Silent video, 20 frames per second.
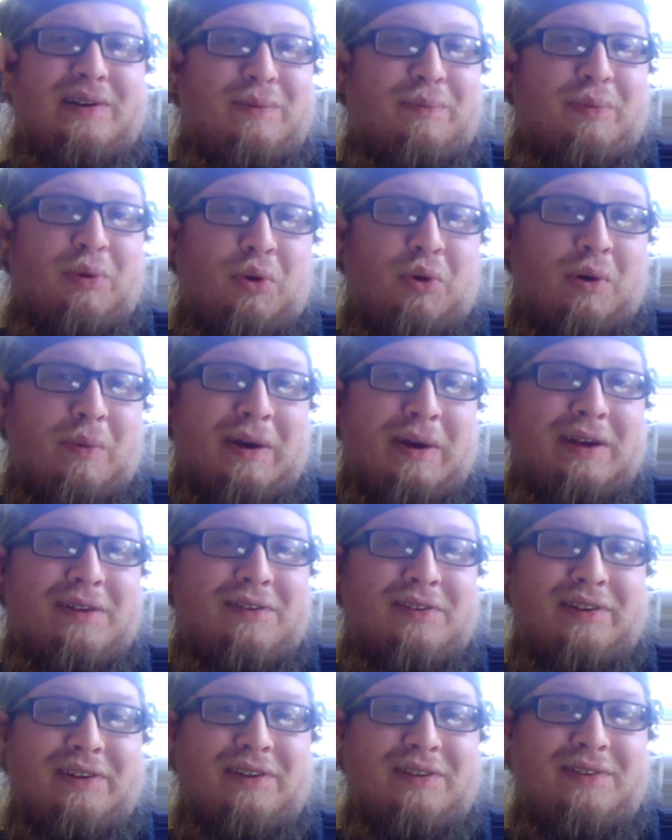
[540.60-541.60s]
poor
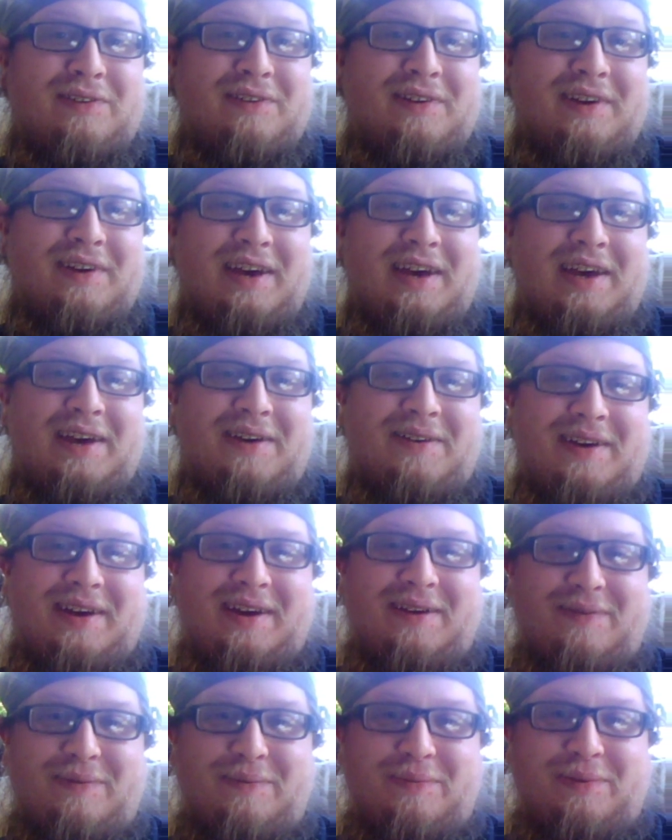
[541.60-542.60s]
man's list. I
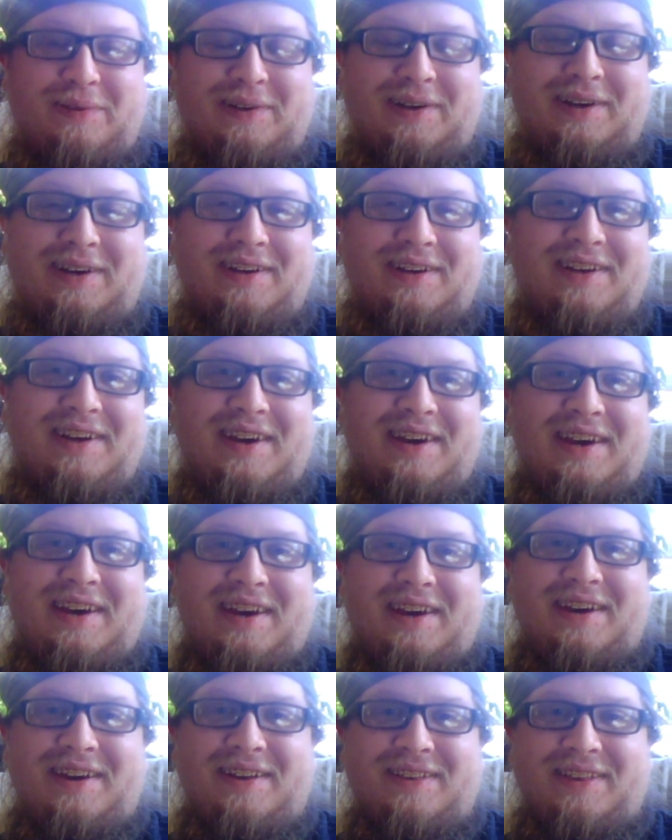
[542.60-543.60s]
haven't played
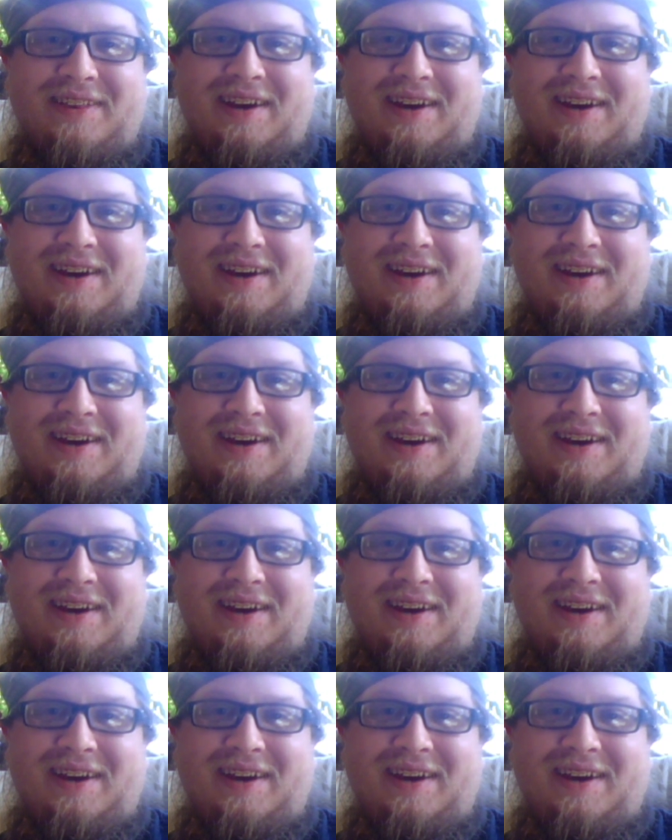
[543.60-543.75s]
in